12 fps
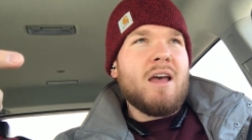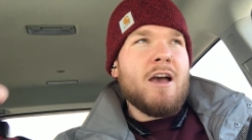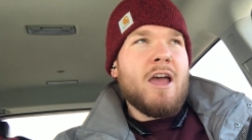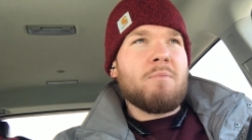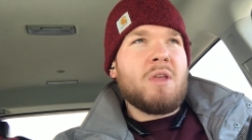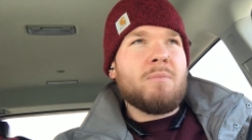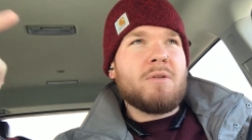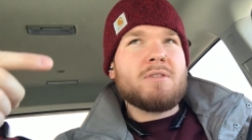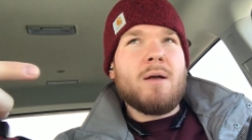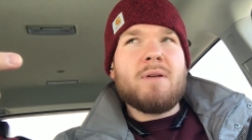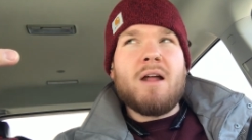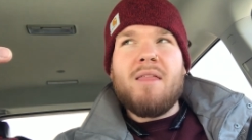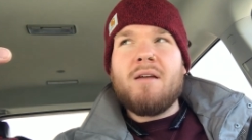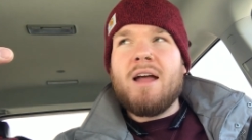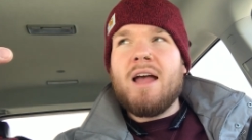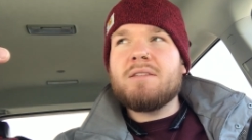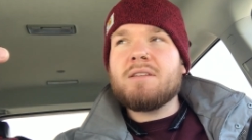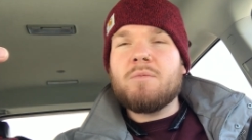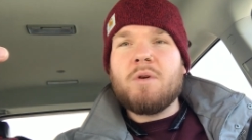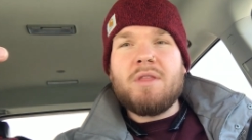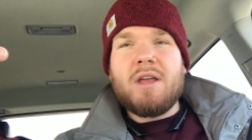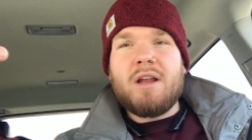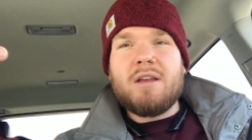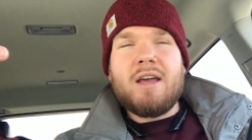I had people jumping on there asking where
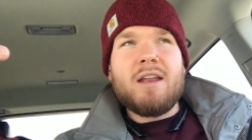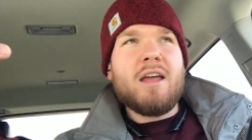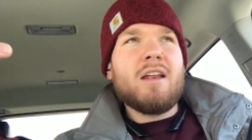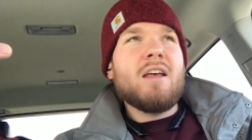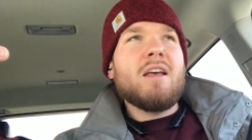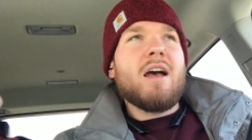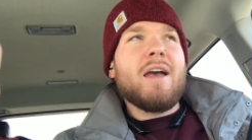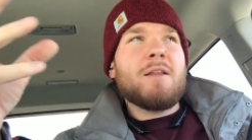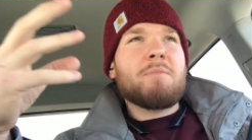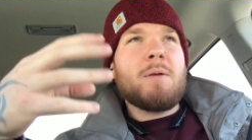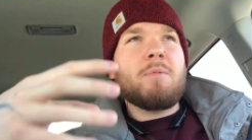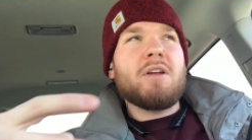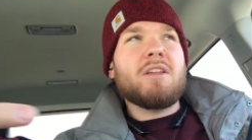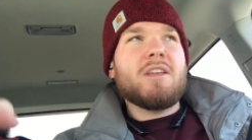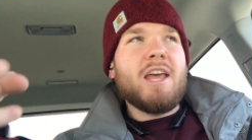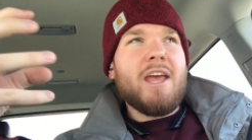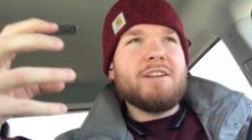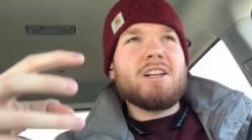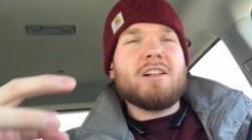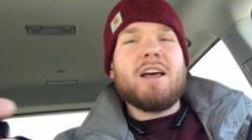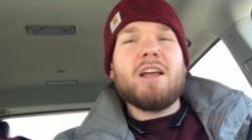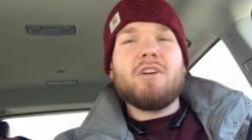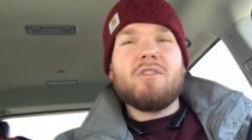they could get it. I had people engaging like